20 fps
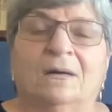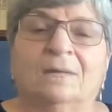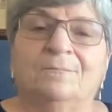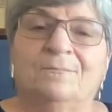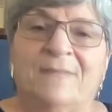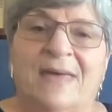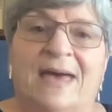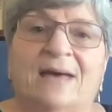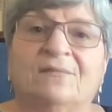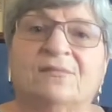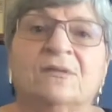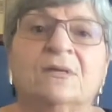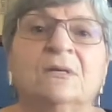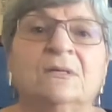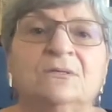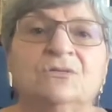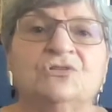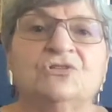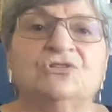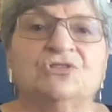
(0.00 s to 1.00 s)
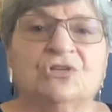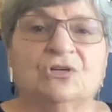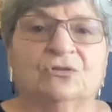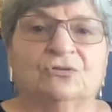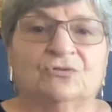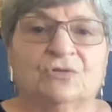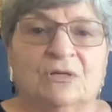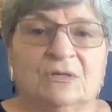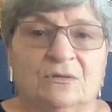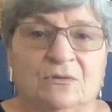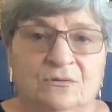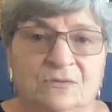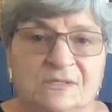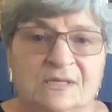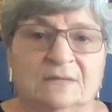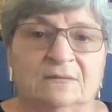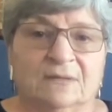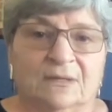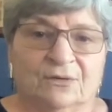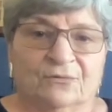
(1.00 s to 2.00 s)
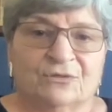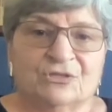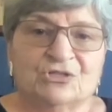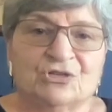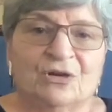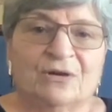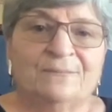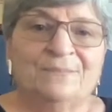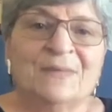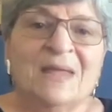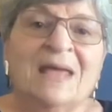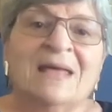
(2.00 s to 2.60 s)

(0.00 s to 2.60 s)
math to children using literature.